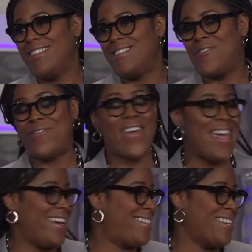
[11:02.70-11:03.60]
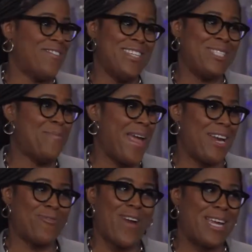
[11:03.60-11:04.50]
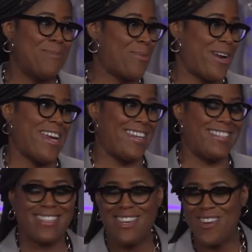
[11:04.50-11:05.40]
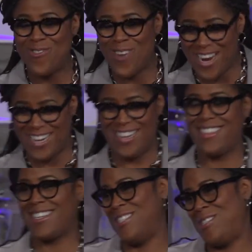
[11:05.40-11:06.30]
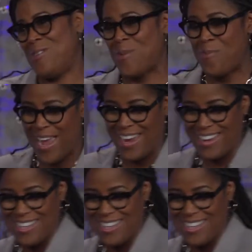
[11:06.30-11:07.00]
the face of this bank rocking braids, running the consumer bank.